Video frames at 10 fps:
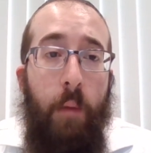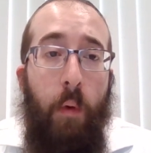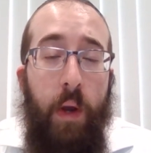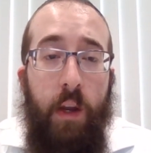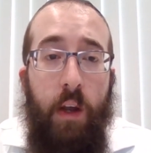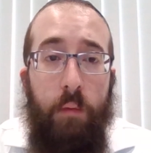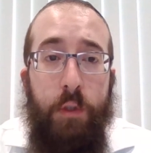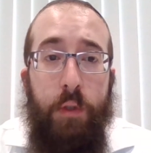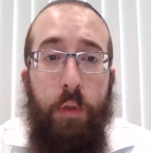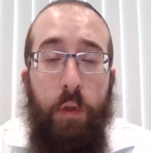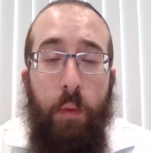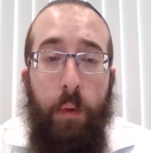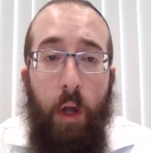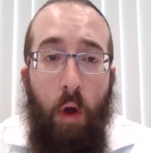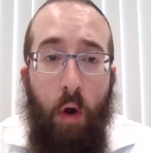But when it comes to the
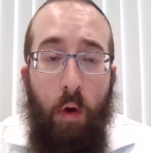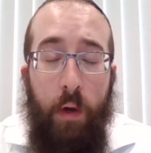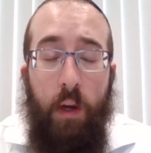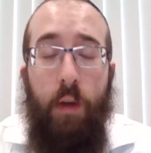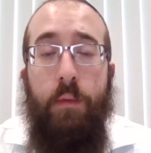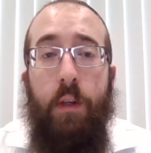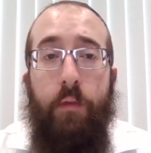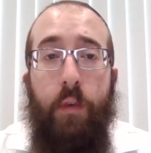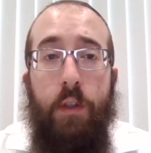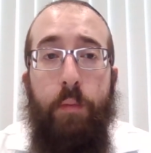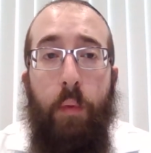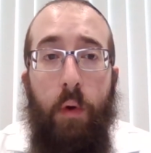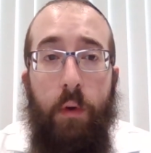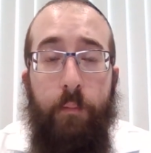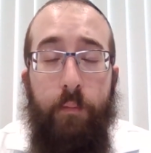bechor, when it comes to the
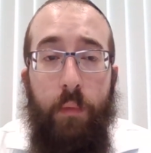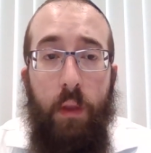firstborn,